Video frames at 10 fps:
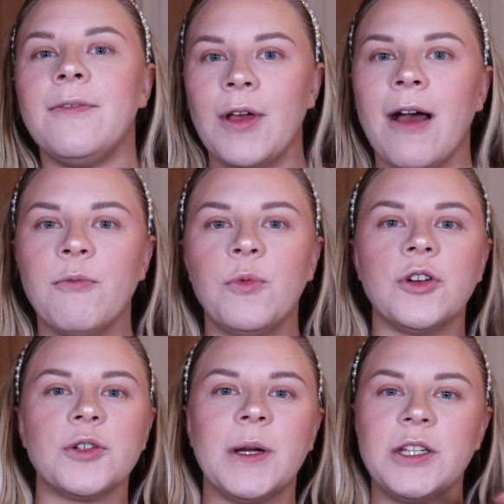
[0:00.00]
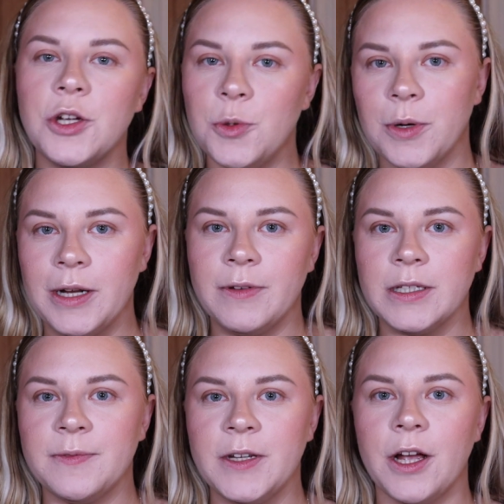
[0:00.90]
If you haven't watched my 2
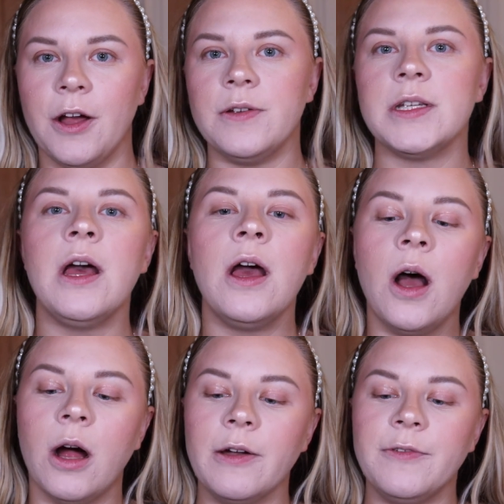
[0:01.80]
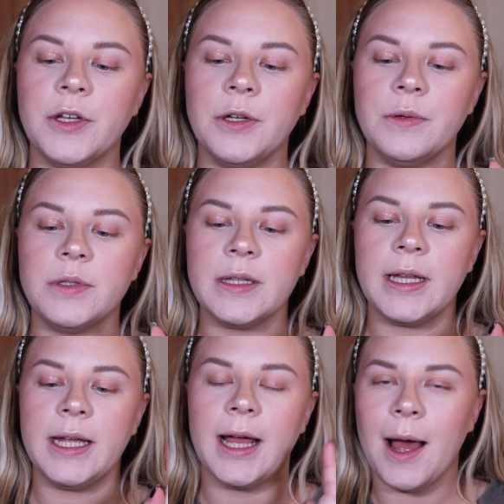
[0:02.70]
previous videos, I reviewed
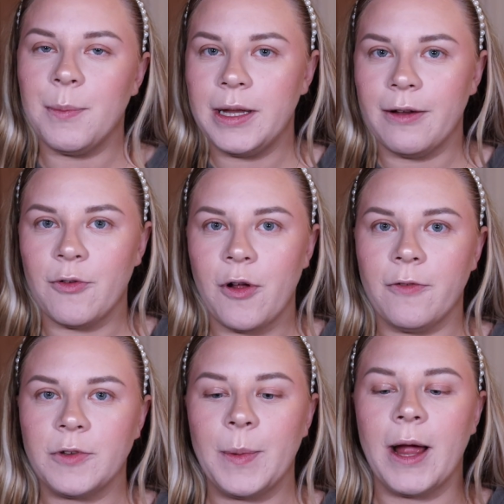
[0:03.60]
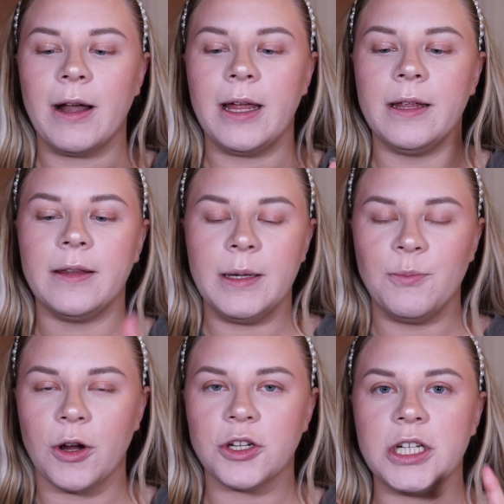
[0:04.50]
the Happily Ever After palette, the
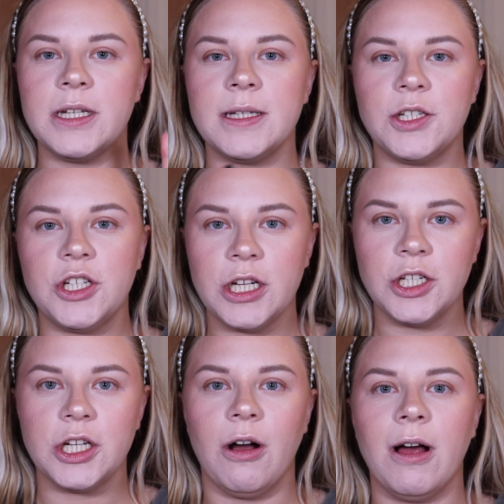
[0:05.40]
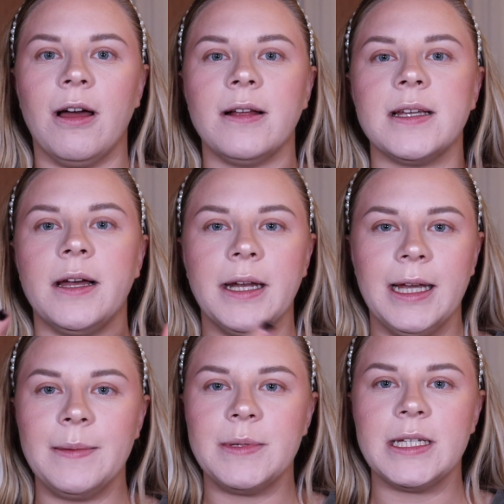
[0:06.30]
brushes, gingy highlighter and a
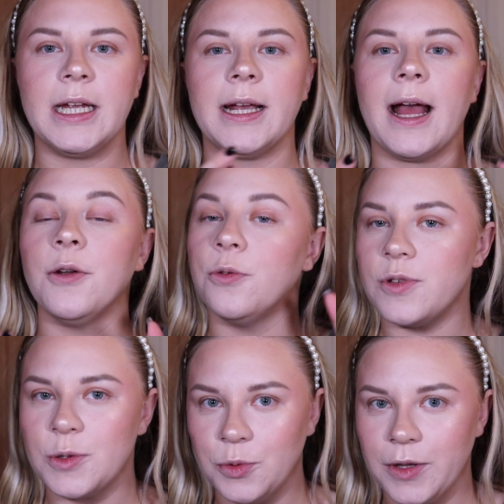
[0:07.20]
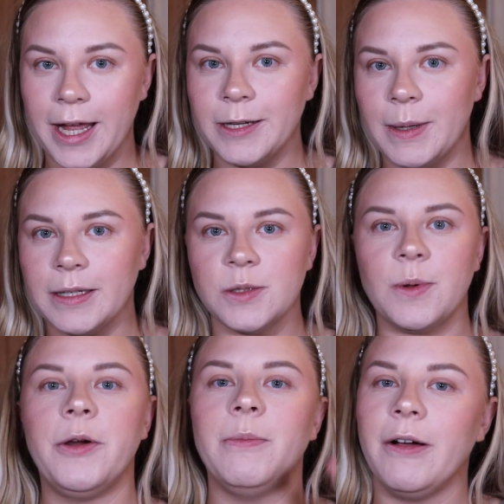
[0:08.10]
lipstick, and also wore the headband as
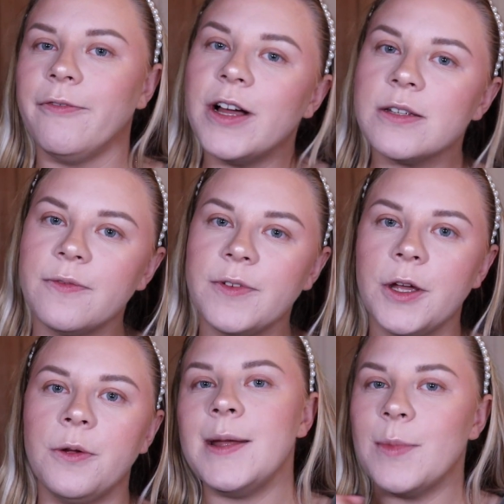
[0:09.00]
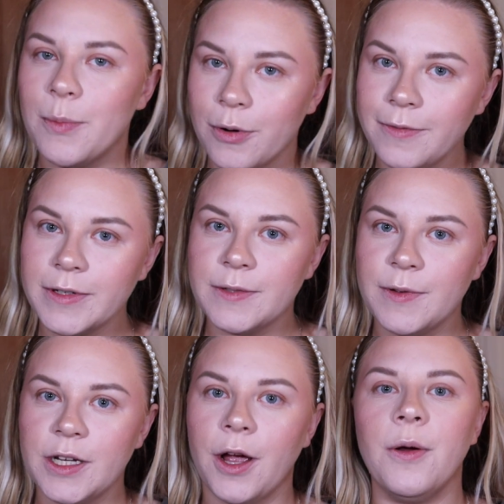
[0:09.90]
well in my first review. In my previous
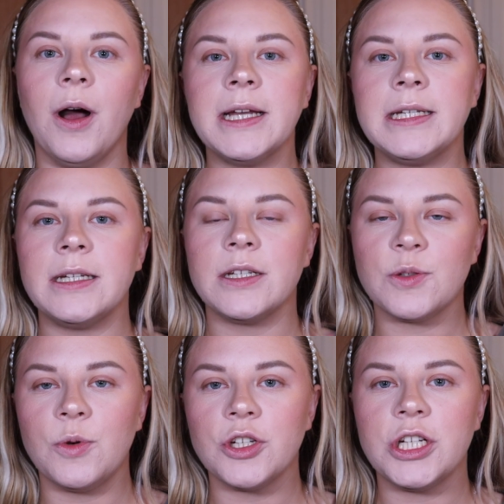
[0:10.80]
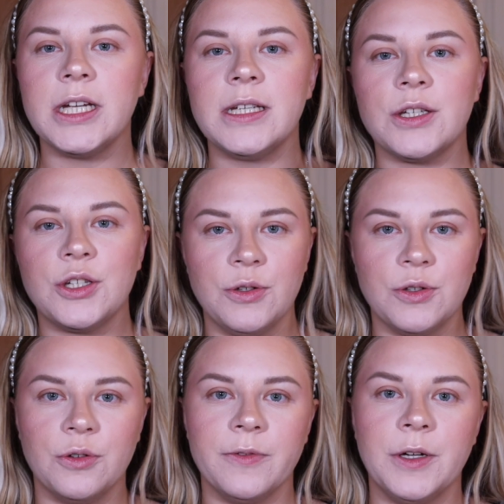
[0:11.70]
video, I did swatches,
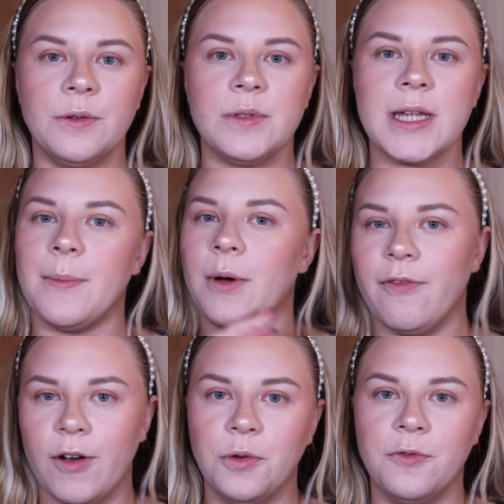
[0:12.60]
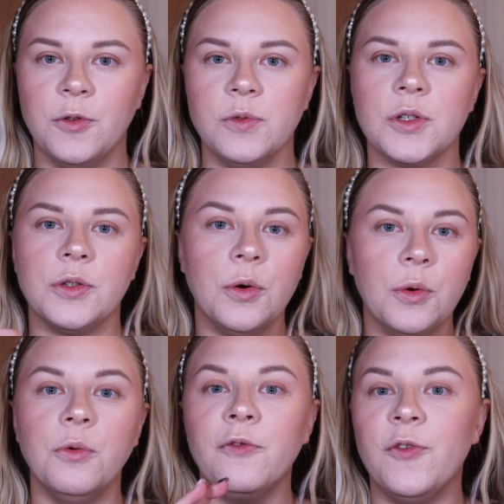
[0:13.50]
tutorials and my final thoughts on
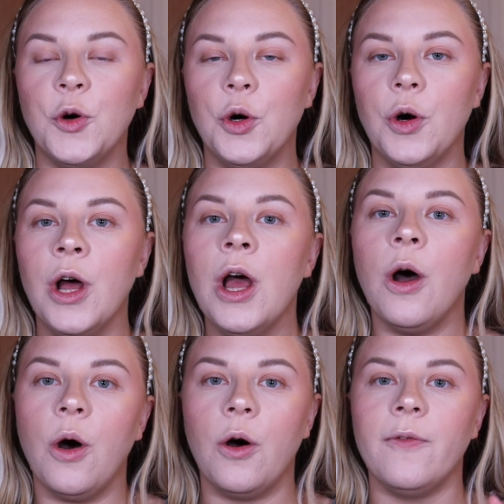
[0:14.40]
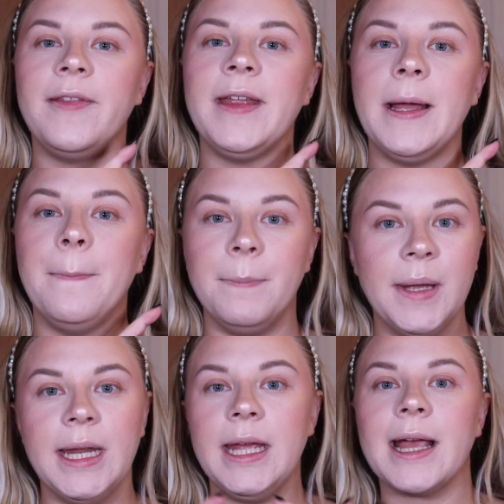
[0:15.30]
all 4 of the
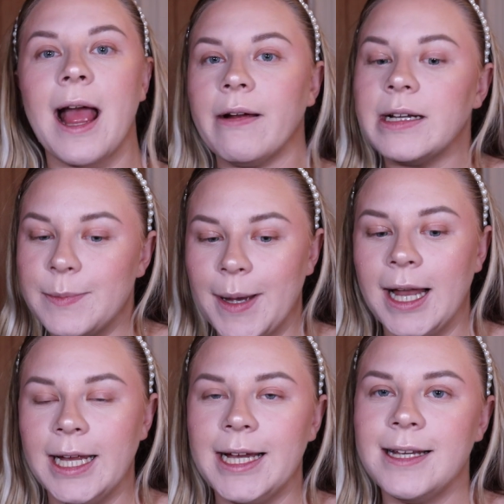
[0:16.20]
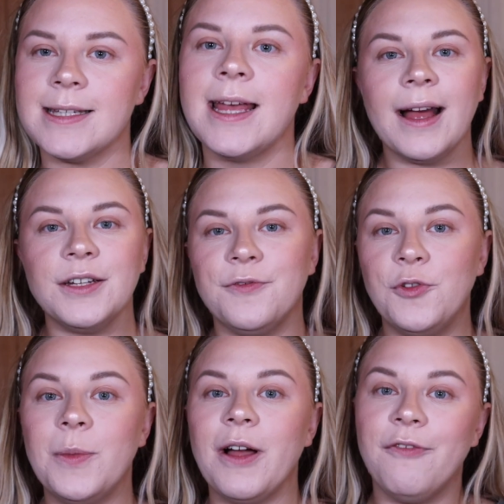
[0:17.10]
mini character palettes. And
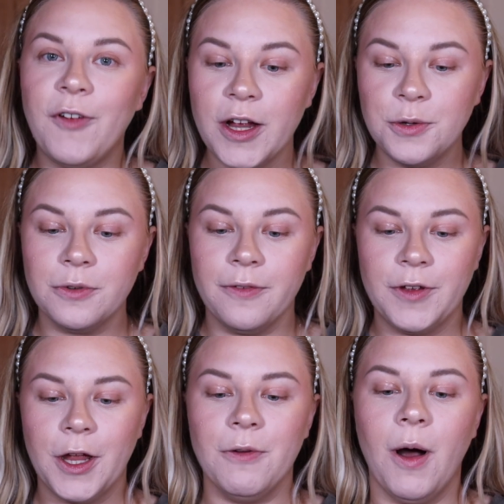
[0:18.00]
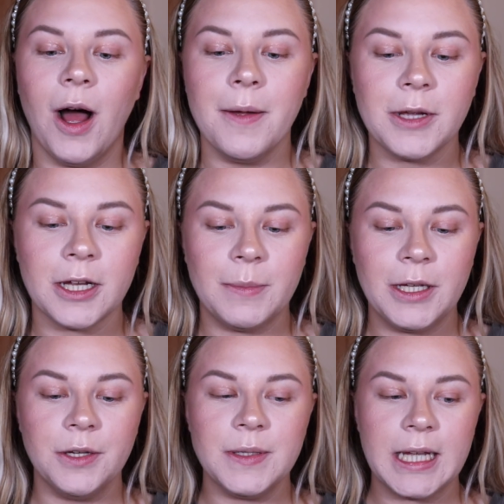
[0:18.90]
for my final review, I'm going to be
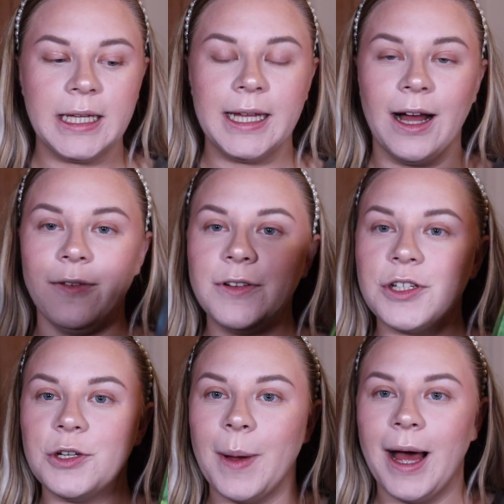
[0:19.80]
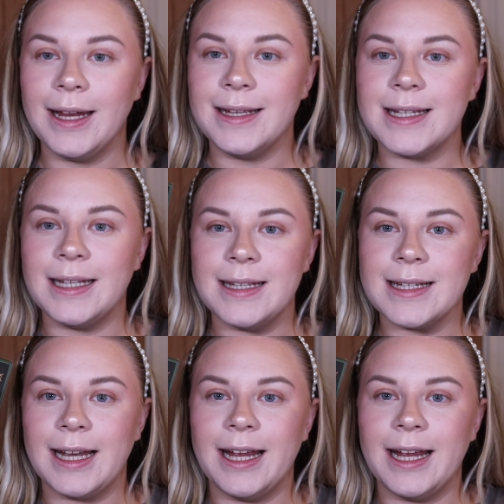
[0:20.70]
using the other 2 palettes in this